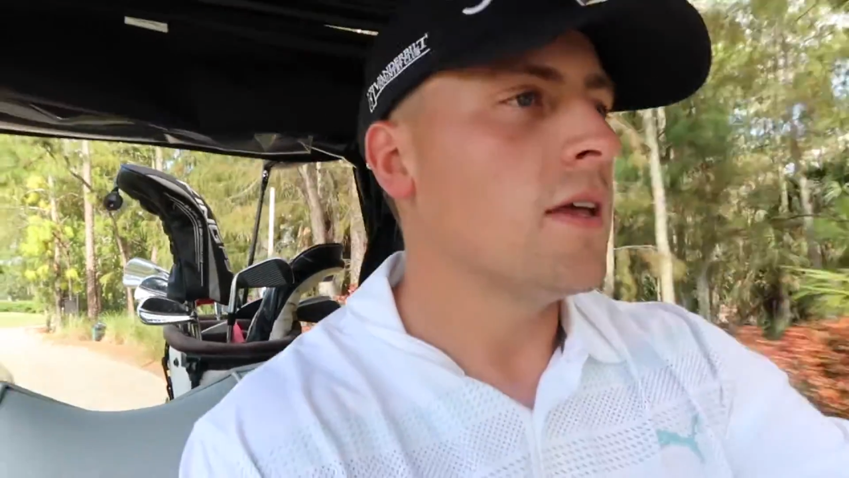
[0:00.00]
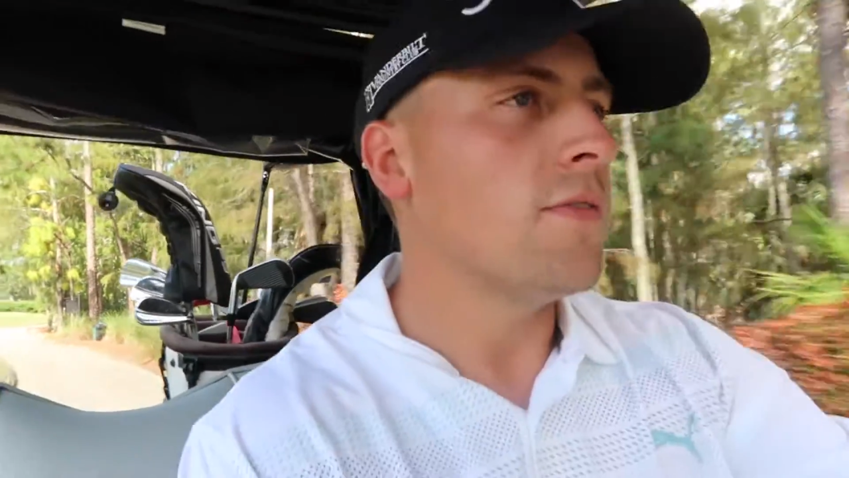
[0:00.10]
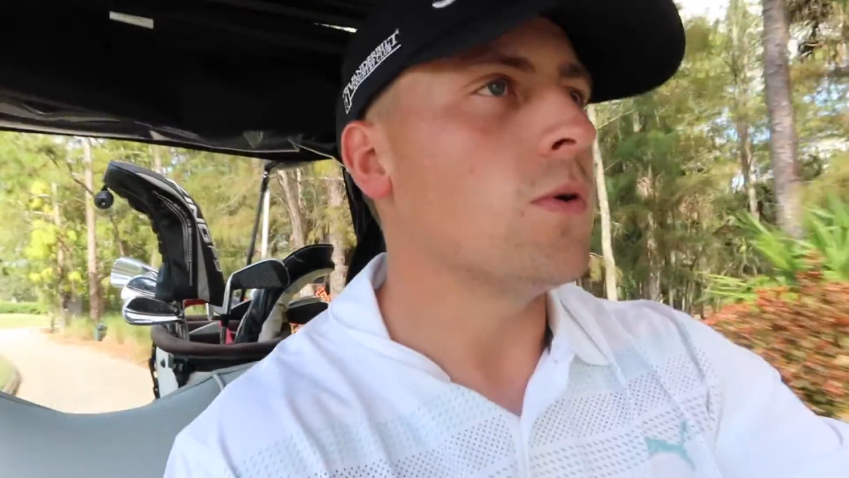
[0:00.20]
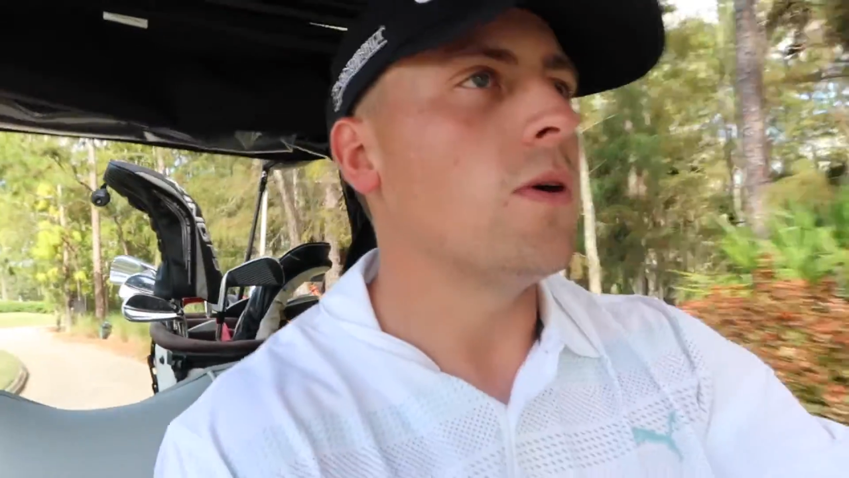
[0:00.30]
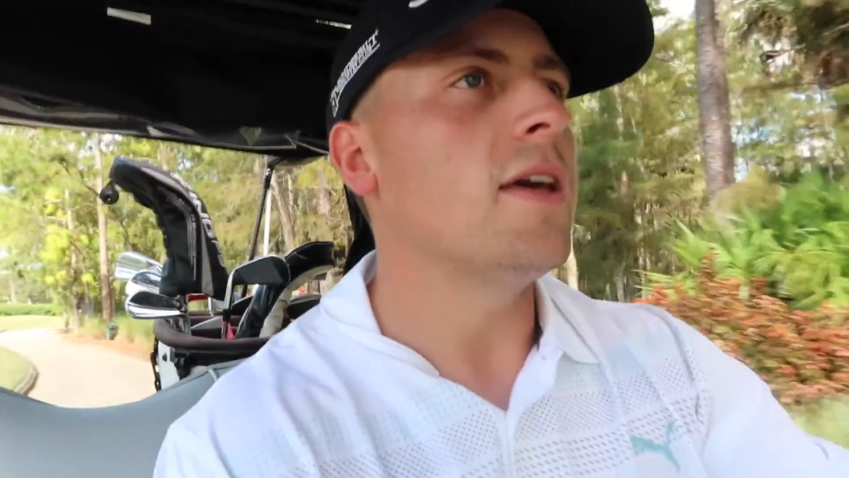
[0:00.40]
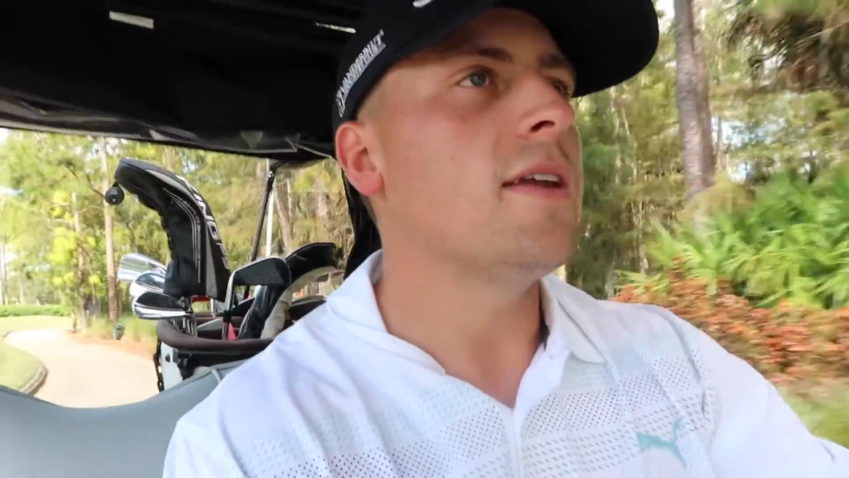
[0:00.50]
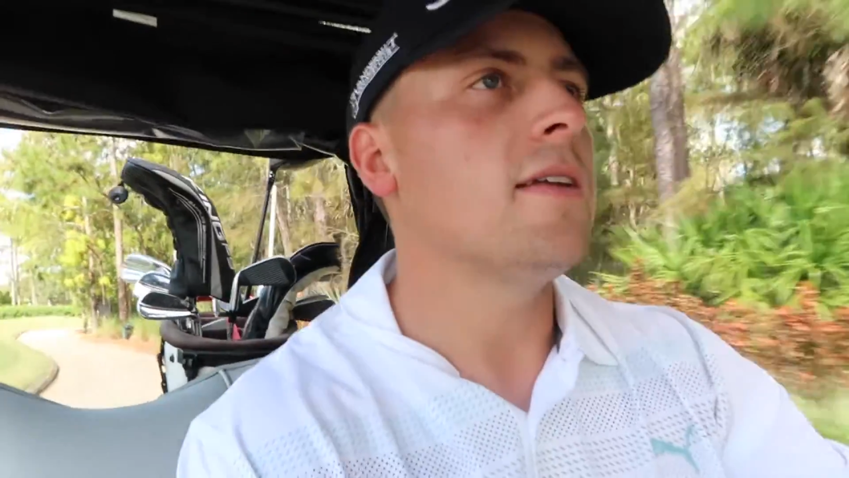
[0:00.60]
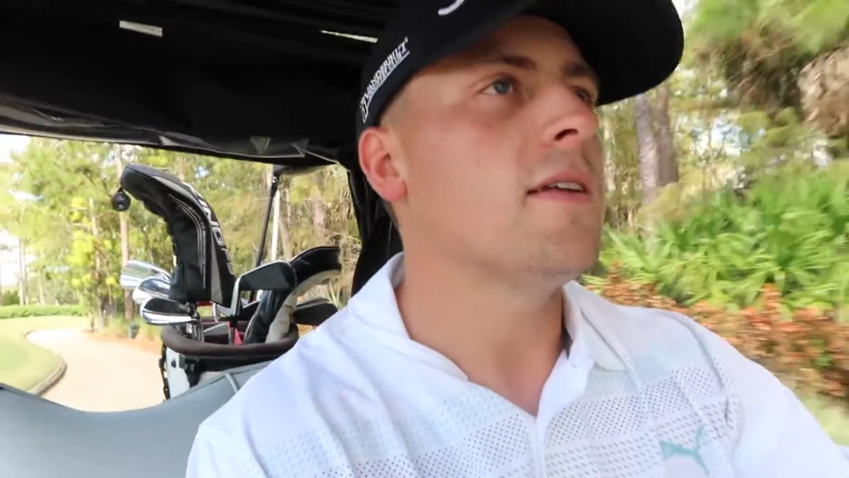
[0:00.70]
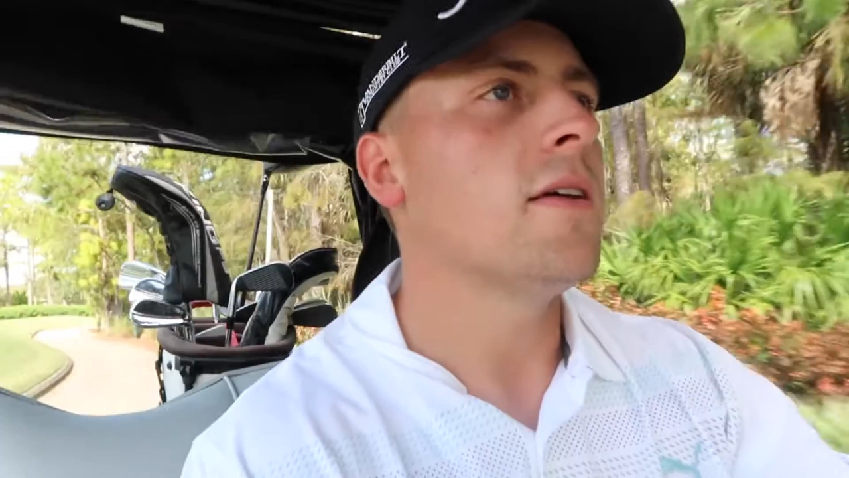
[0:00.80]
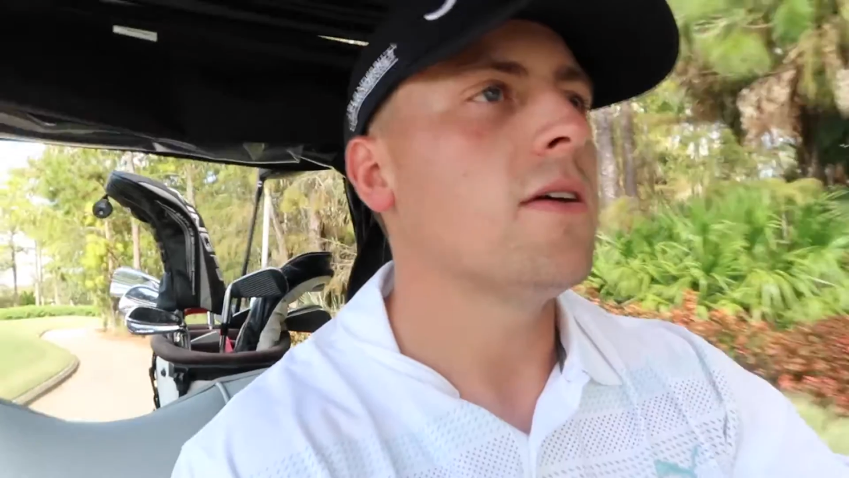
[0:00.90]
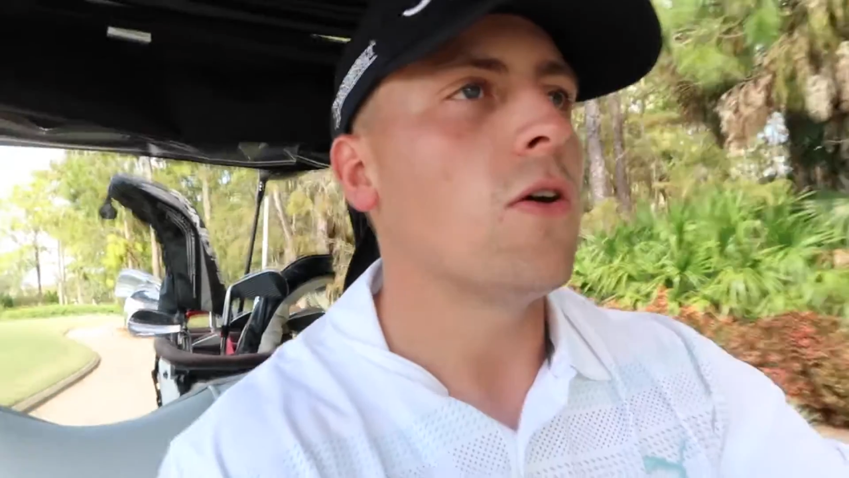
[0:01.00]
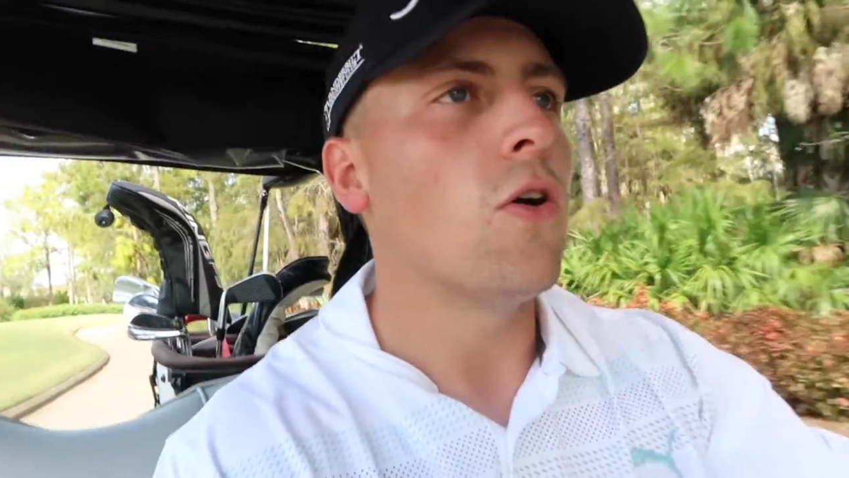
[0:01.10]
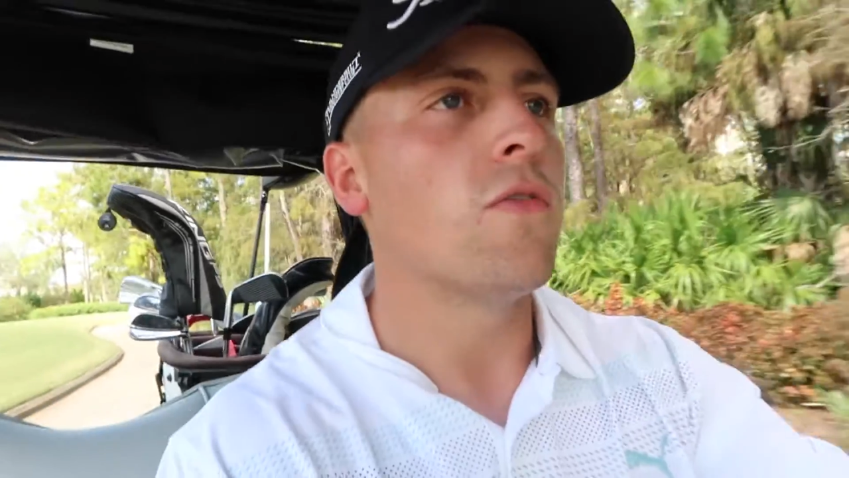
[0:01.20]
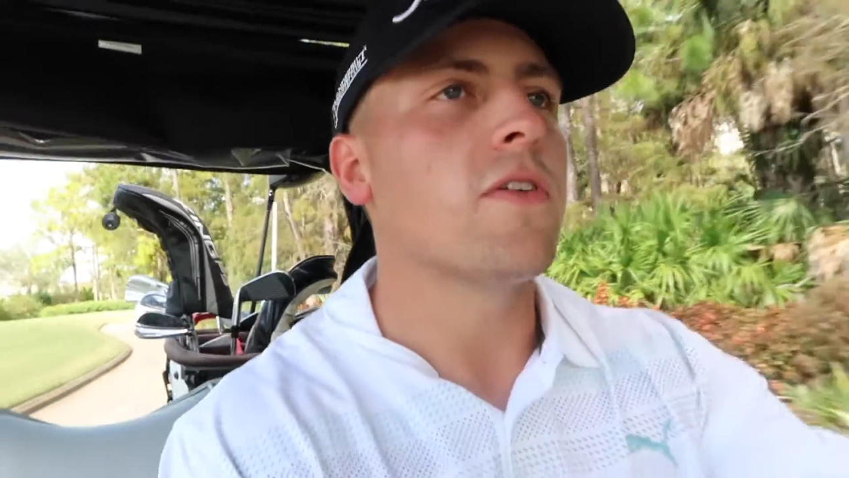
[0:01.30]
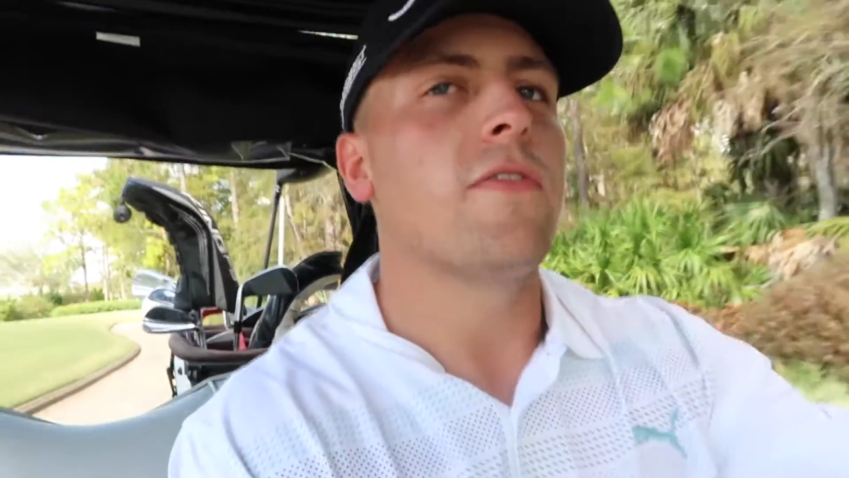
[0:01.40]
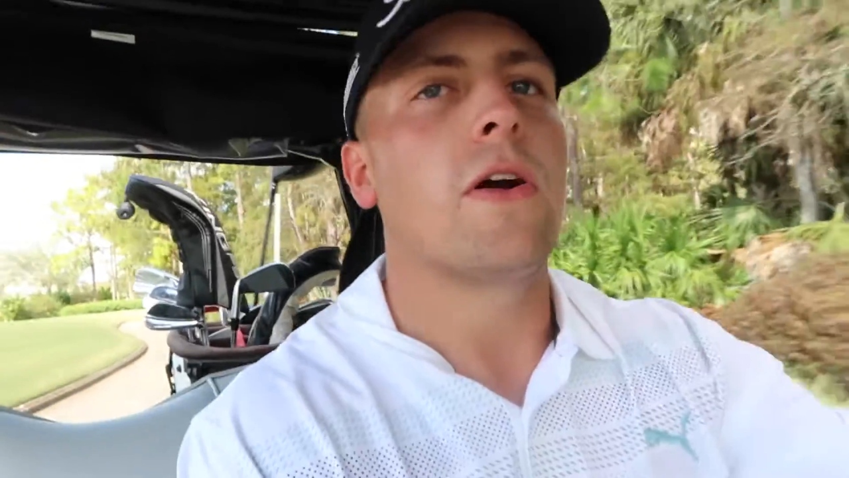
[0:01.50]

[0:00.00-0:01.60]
if you hit it over the